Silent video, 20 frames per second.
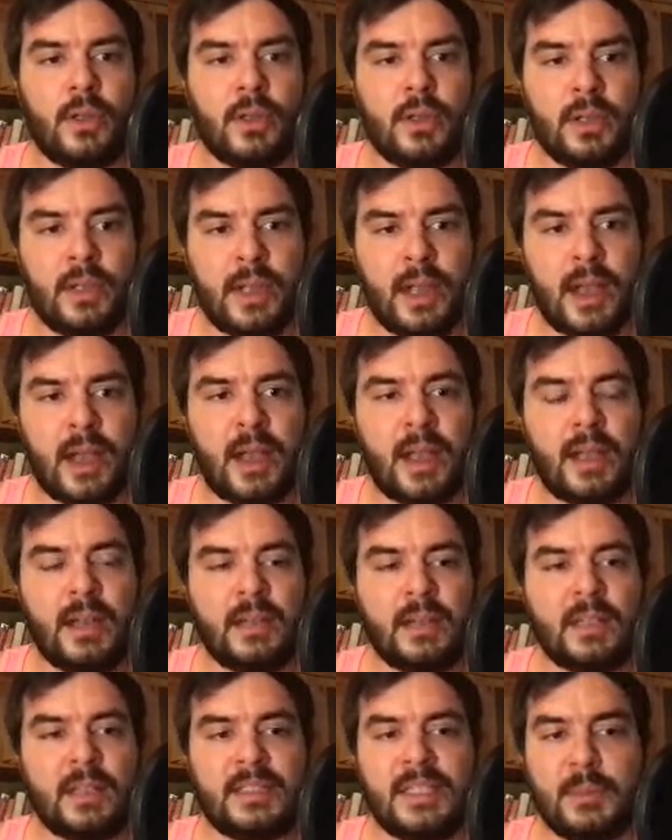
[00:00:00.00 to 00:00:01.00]
yeah, and,
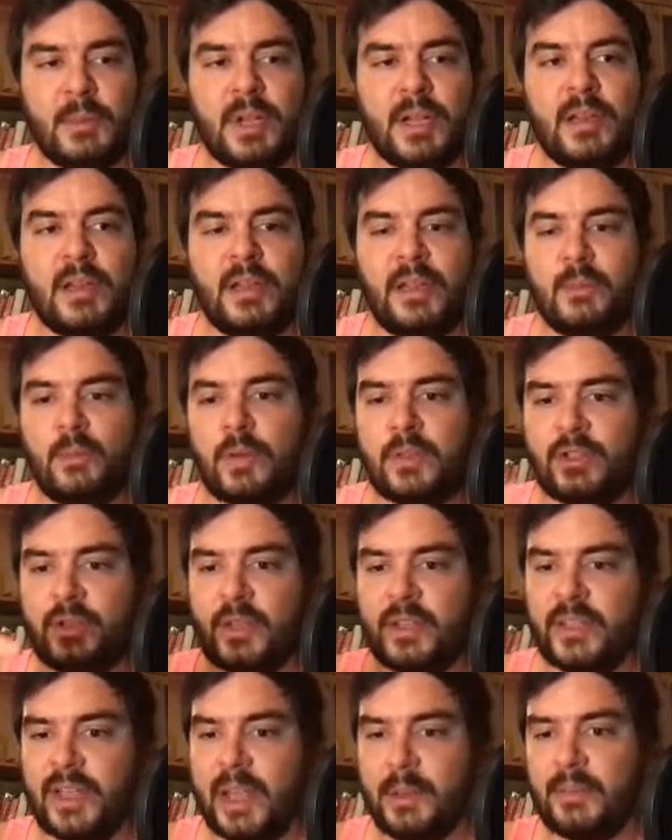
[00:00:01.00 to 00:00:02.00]
and similarly, once you're at
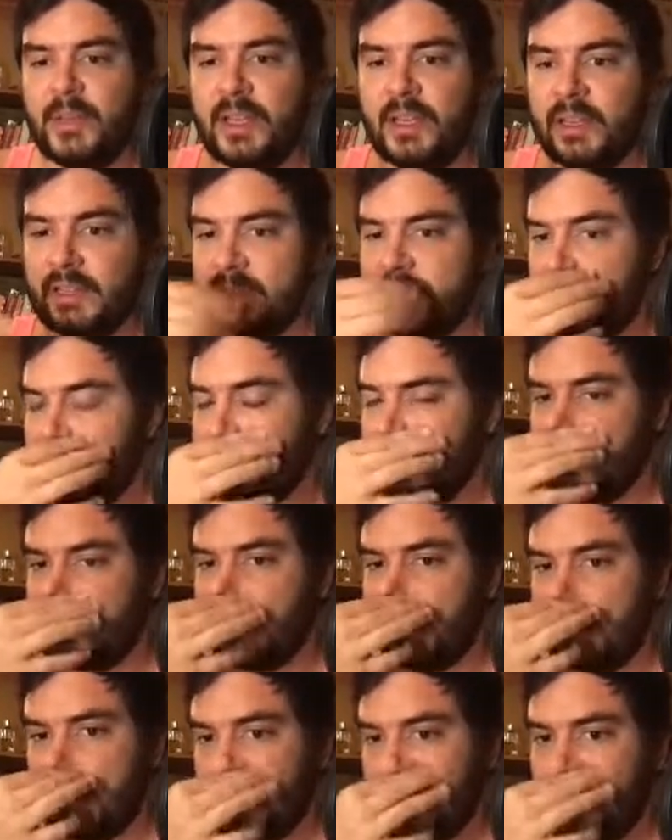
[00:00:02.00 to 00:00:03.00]
the empty list,
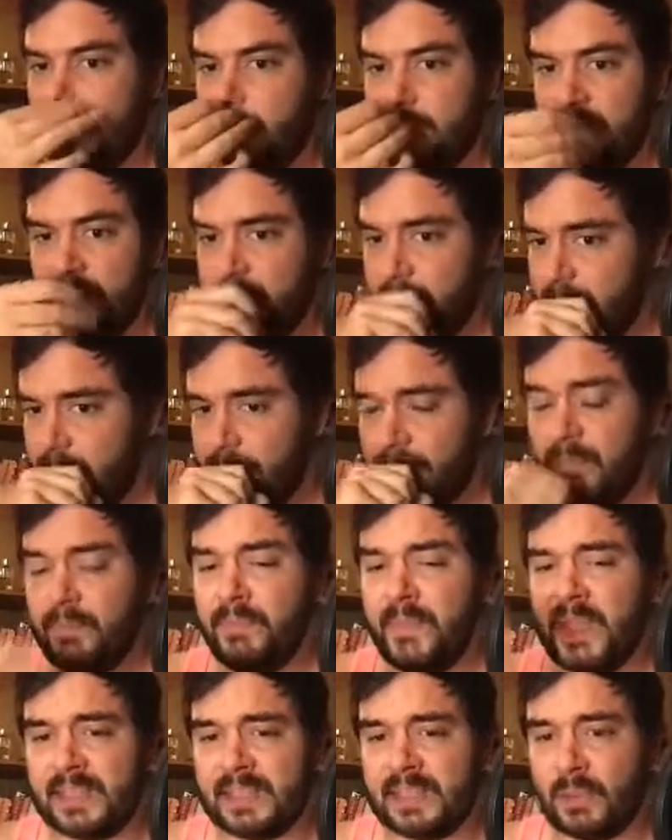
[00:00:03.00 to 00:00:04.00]
then
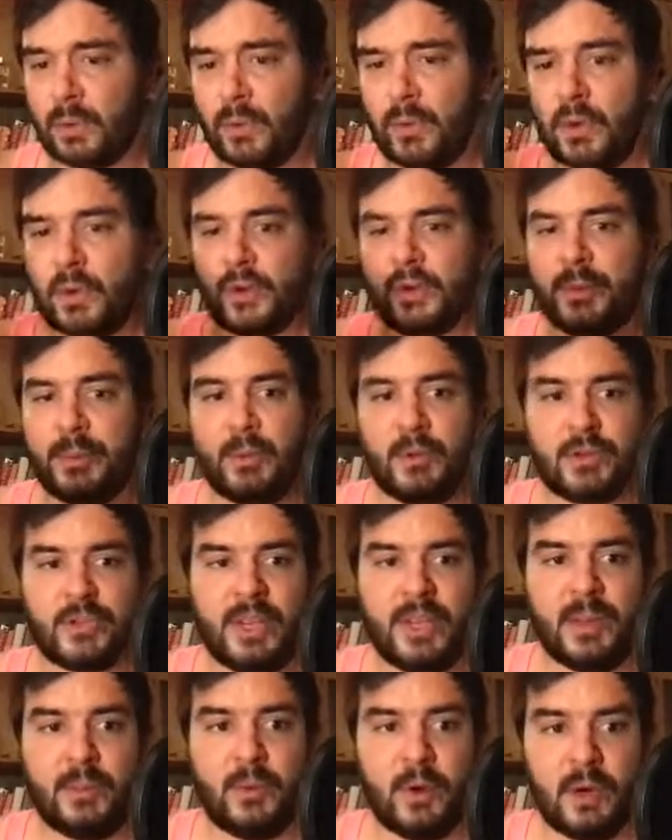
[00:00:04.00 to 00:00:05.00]
there's no contribution
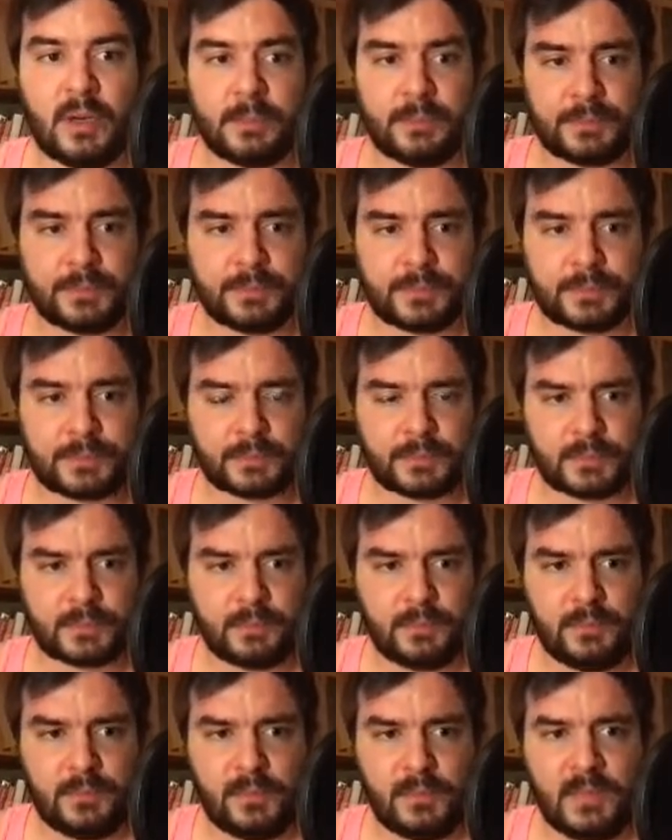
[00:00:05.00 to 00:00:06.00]
anymore.
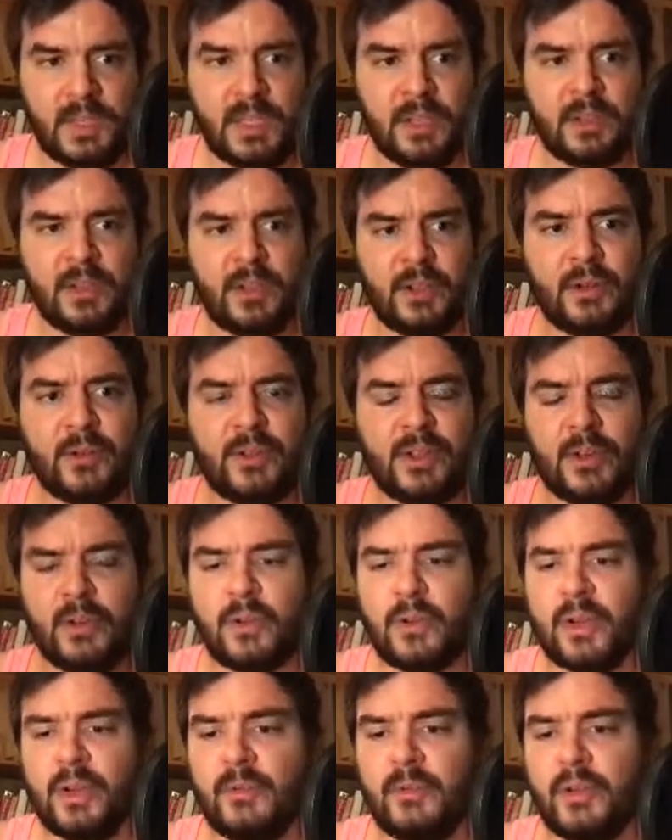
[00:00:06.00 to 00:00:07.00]
And you, then you
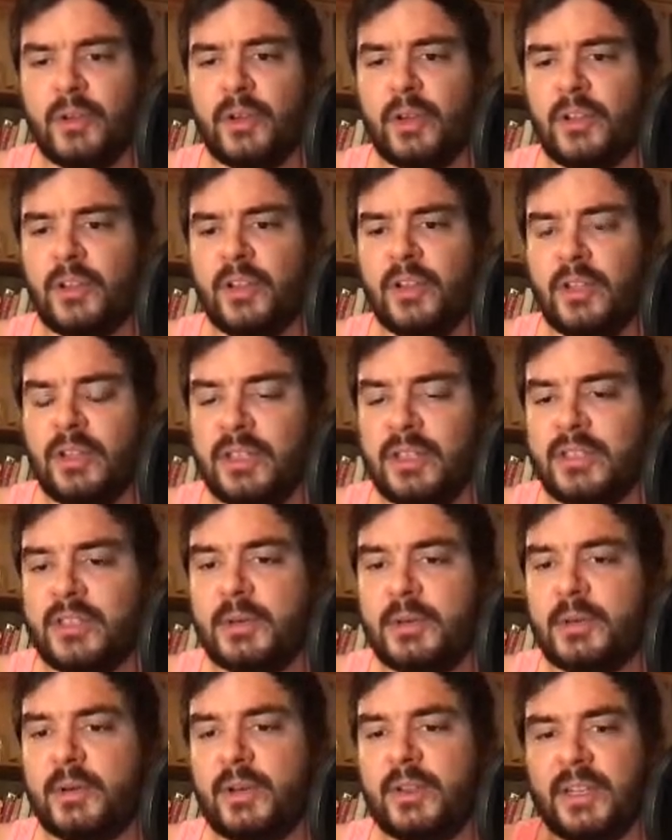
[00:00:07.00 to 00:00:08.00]
can return the, the
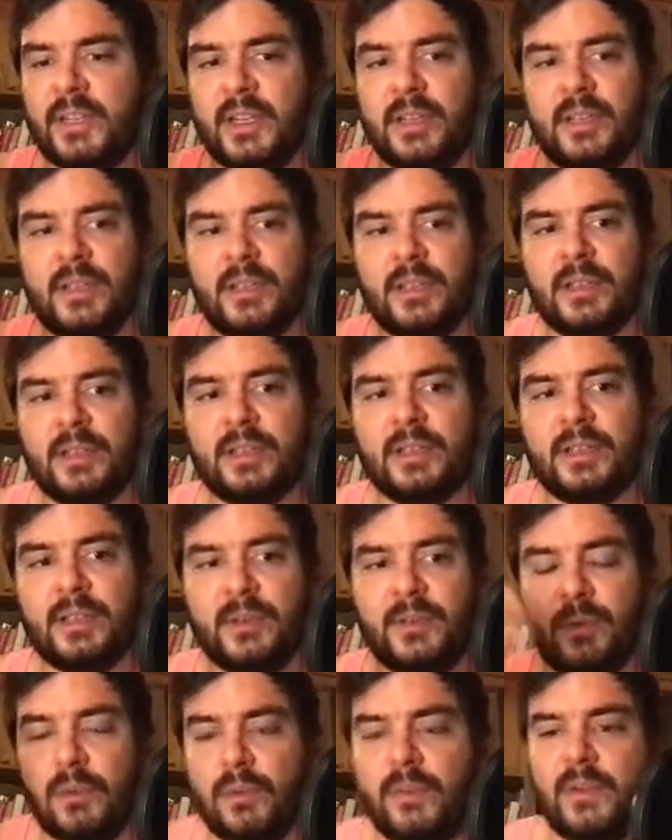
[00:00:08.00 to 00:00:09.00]
zero and then the
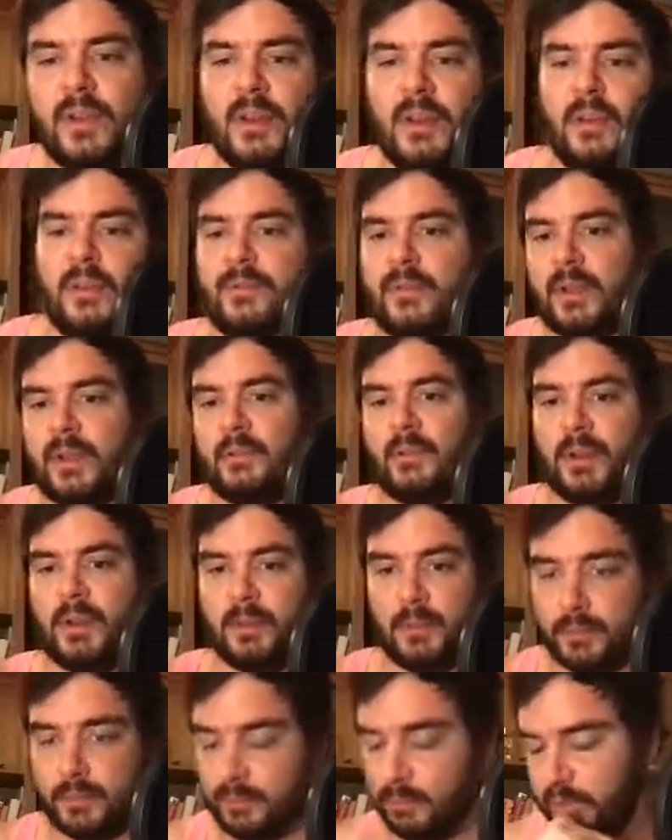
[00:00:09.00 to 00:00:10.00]
fulfill thing will
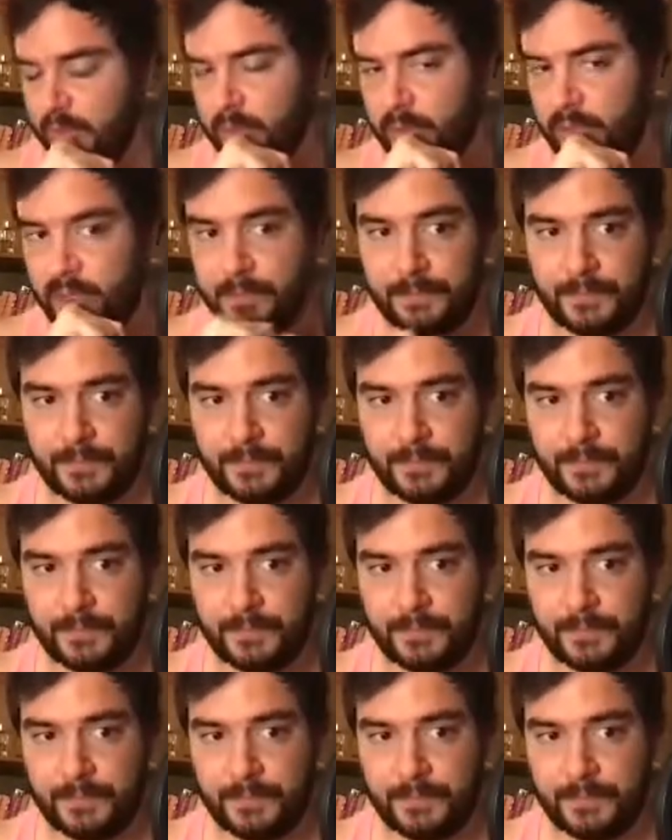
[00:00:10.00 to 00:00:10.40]
return.